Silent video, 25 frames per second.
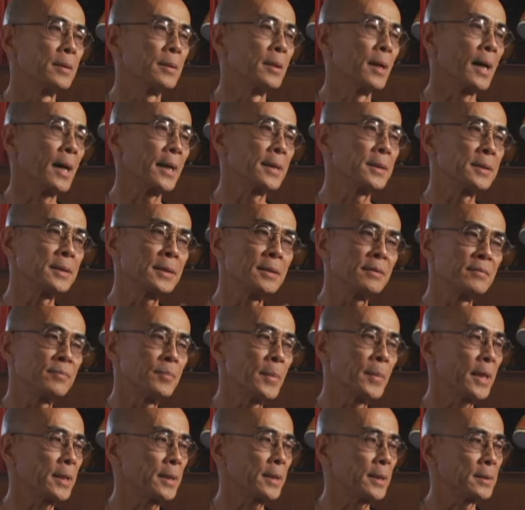the idea of
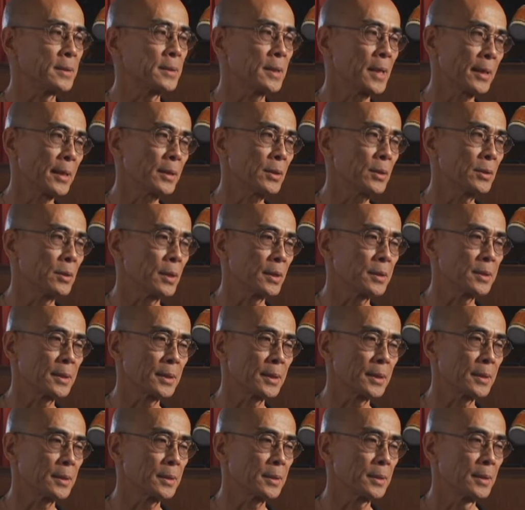making taiko, I
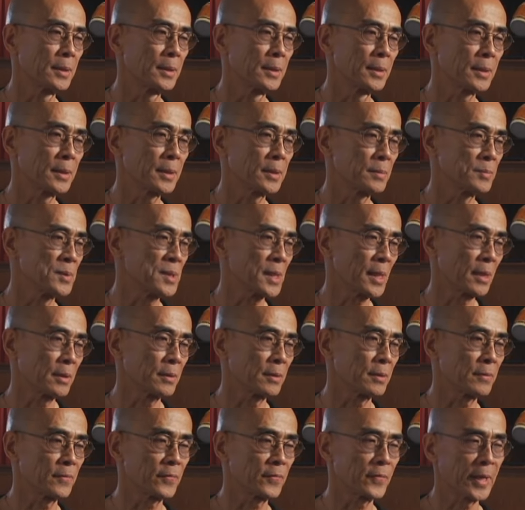think, comes out
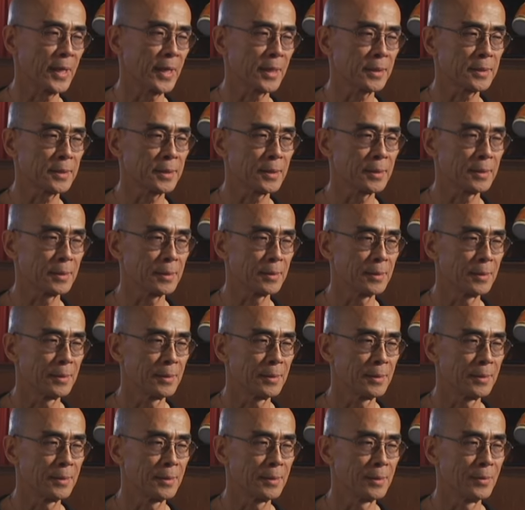of the fact that,
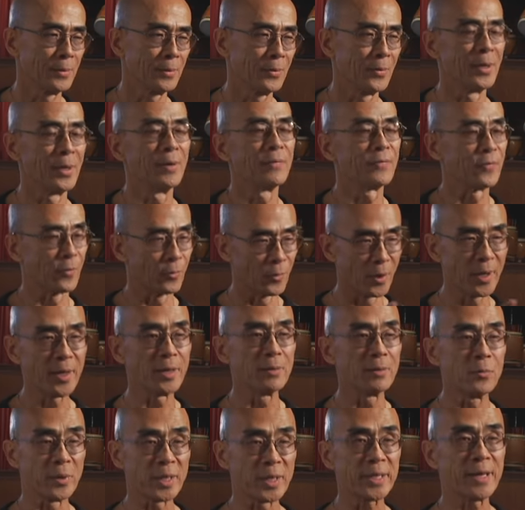well, for
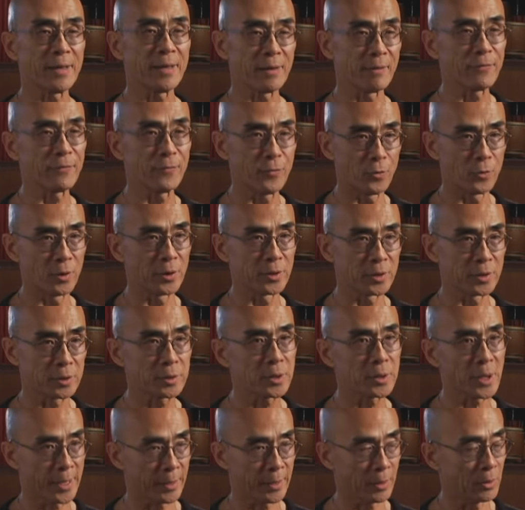one, we can't afford
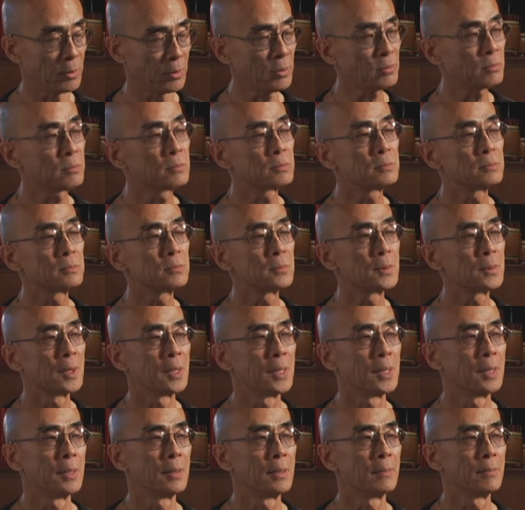taiko,
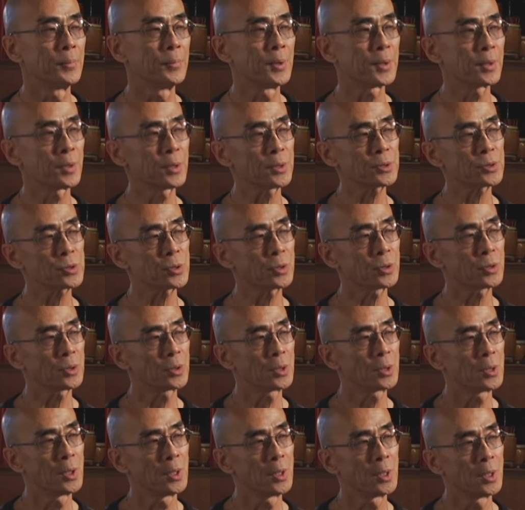but
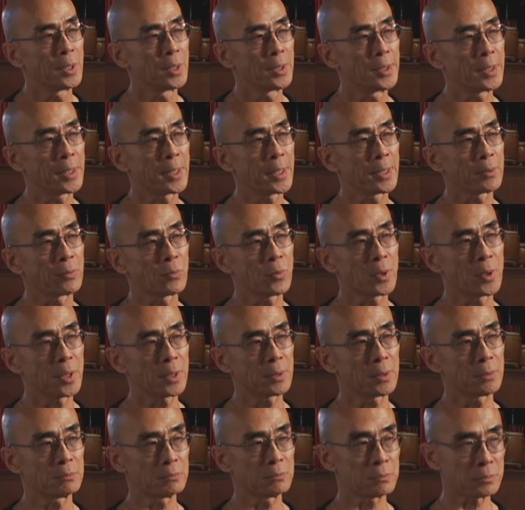also that,
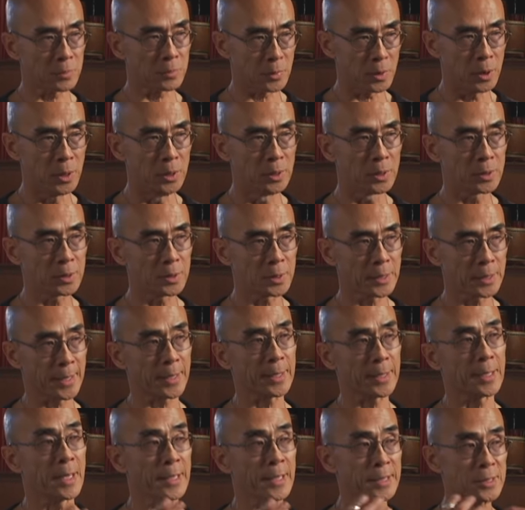well,
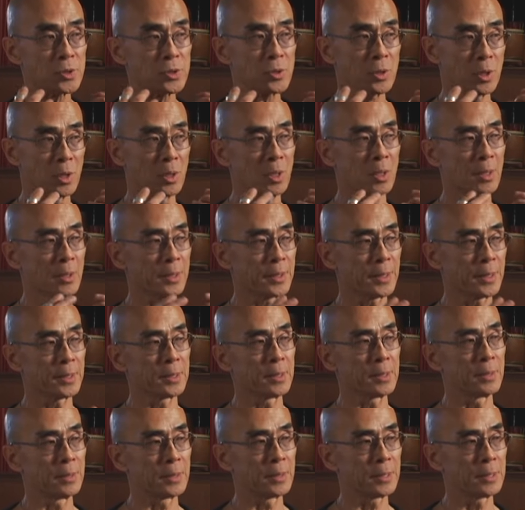like I saw
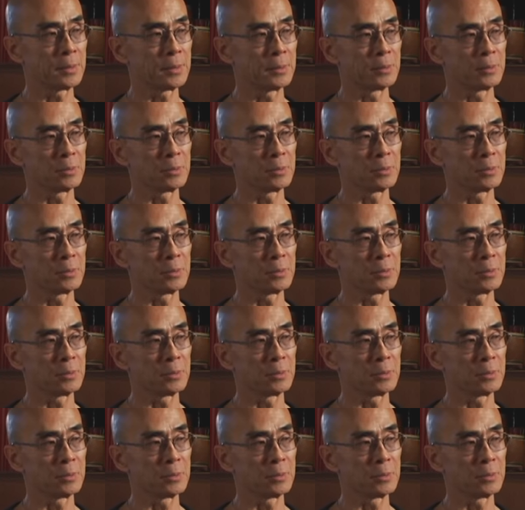in